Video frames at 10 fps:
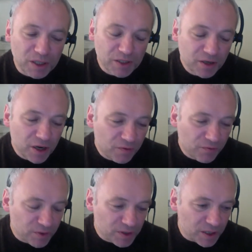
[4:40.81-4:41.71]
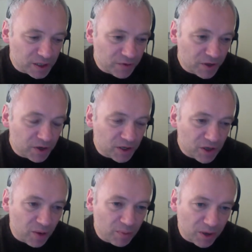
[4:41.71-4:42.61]
So that's a really good
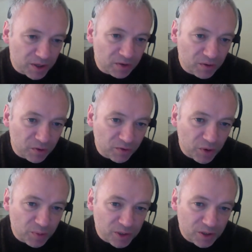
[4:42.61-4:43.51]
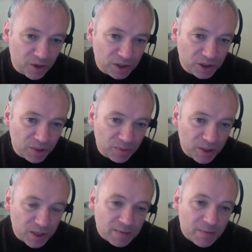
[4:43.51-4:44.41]
example, I think, of open scholarship.
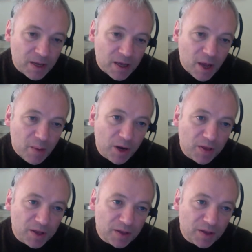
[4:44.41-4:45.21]
But I think